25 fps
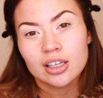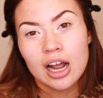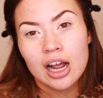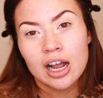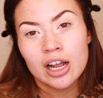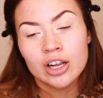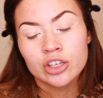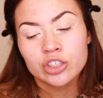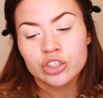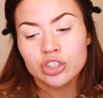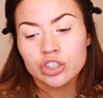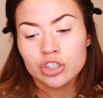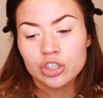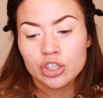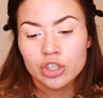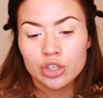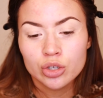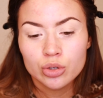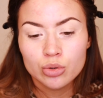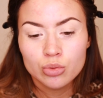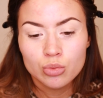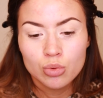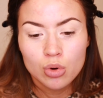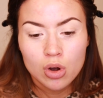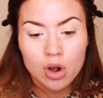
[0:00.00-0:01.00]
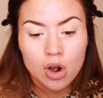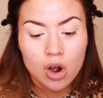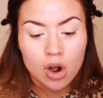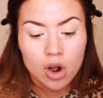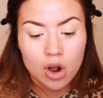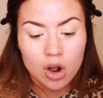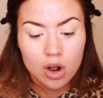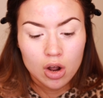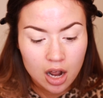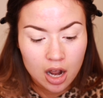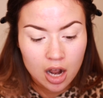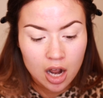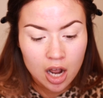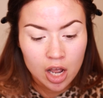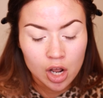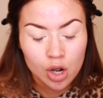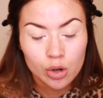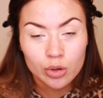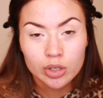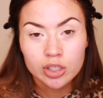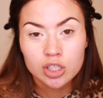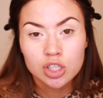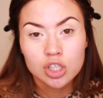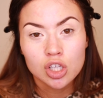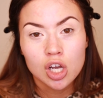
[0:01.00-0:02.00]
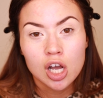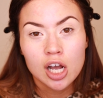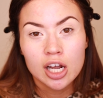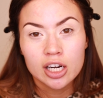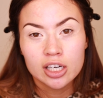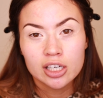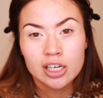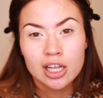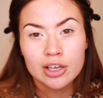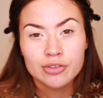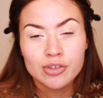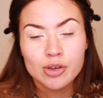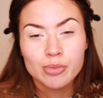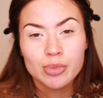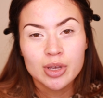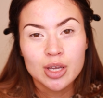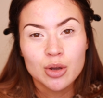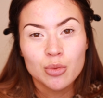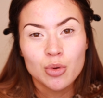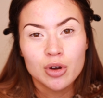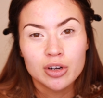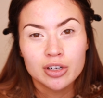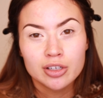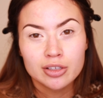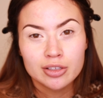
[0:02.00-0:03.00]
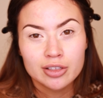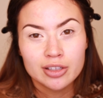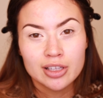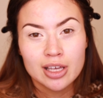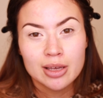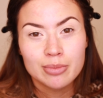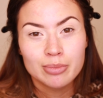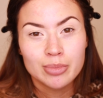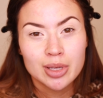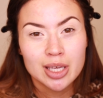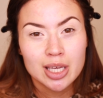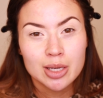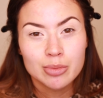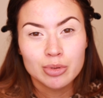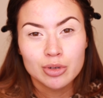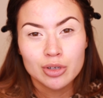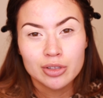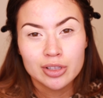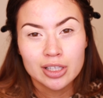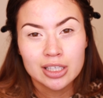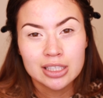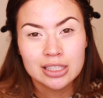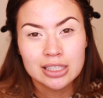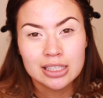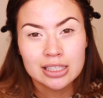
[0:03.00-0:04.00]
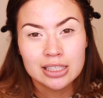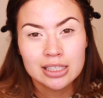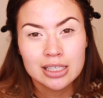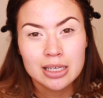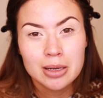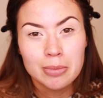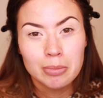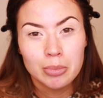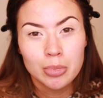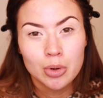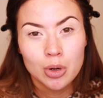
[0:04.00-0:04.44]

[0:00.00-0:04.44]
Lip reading: And you know what? I always thought I'd never be one of them people that did it,